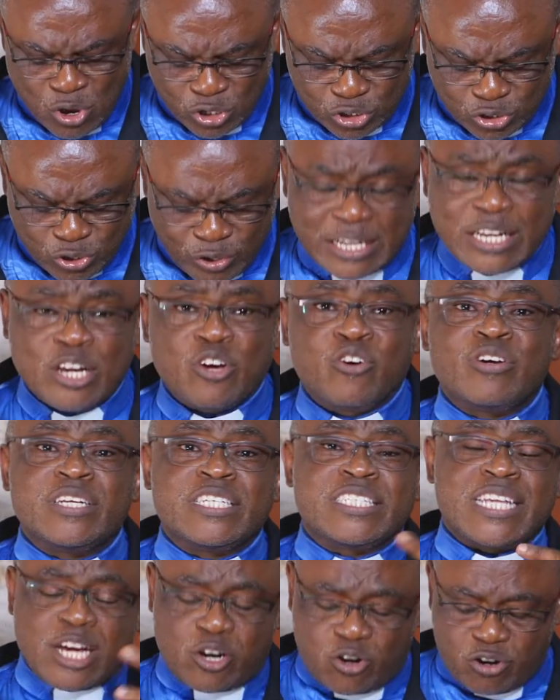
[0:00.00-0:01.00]
So in
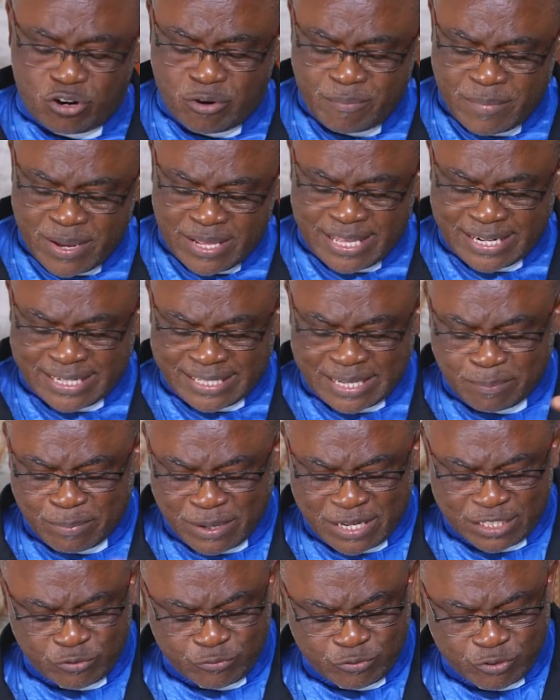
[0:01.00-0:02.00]
God's economy, there is a
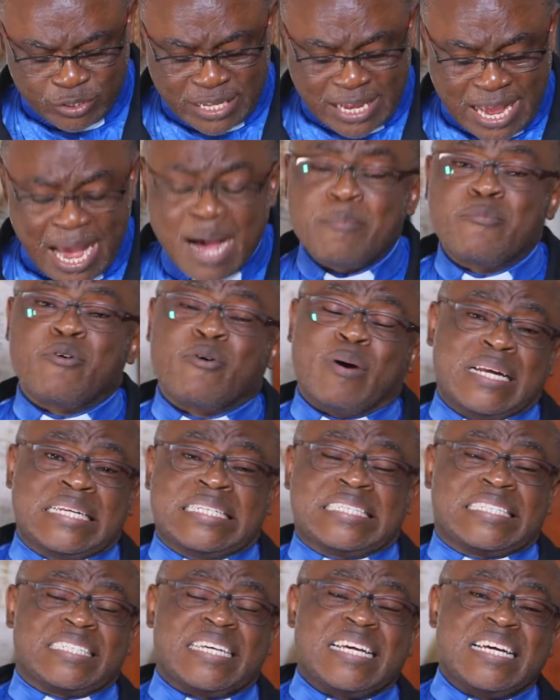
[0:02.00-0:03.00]
place for the humble
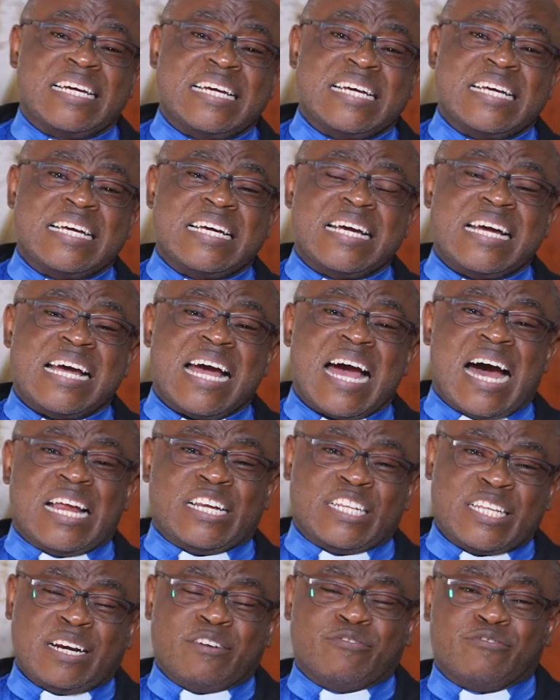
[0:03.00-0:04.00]
ones.
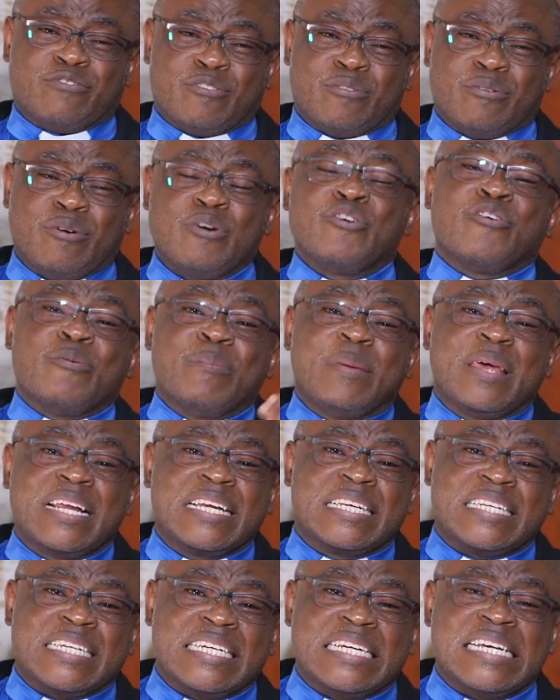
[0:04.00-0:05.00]
And therefore,
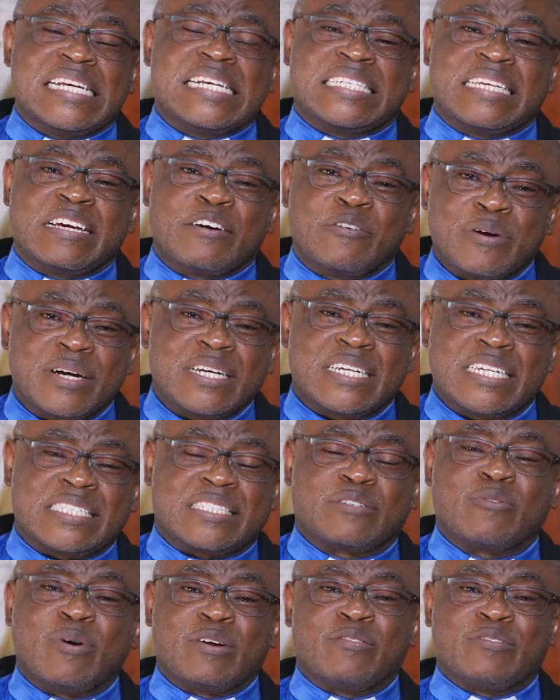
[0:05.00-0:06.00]
humility is the
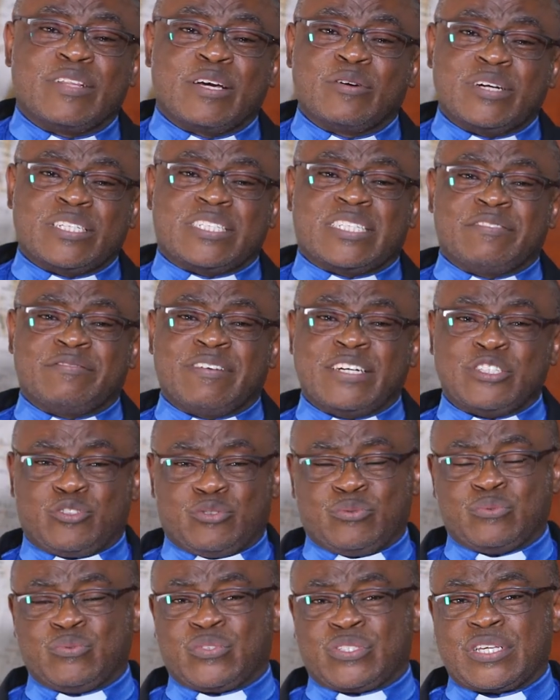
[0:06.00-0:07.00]
greatest, one of the greatest
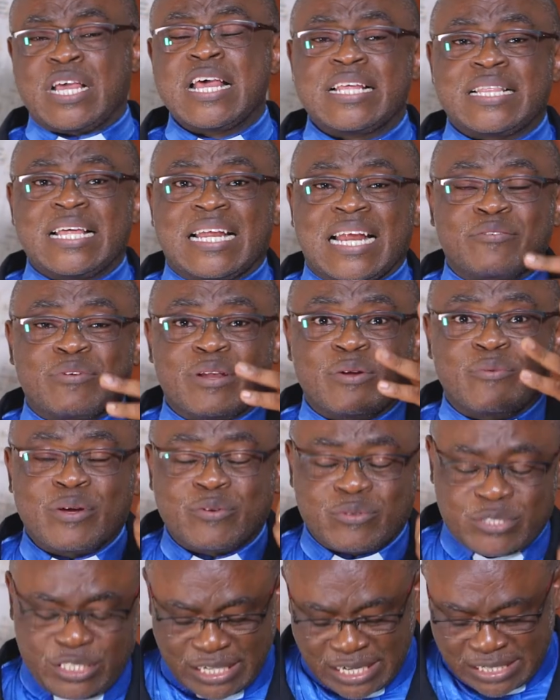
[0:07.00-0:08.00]
virtues that actually we
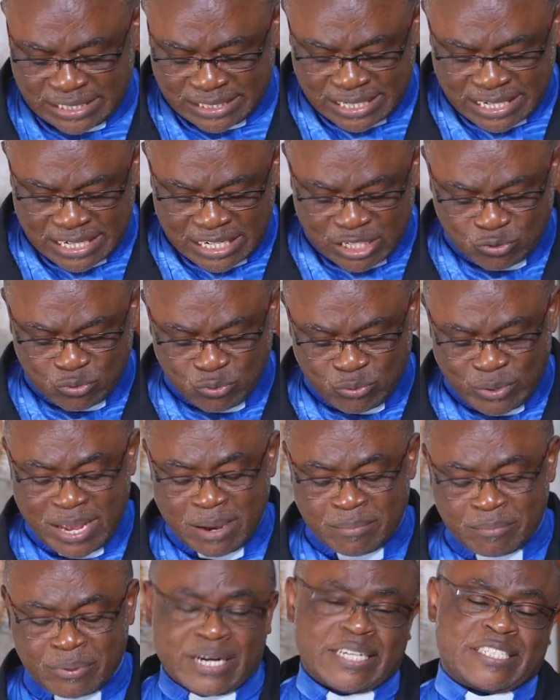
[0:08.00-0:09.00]
Christians need to
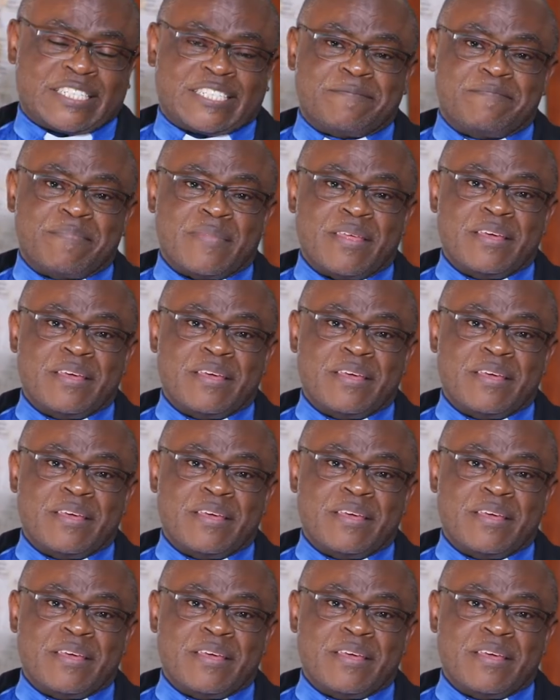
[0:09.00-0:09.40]
embrace.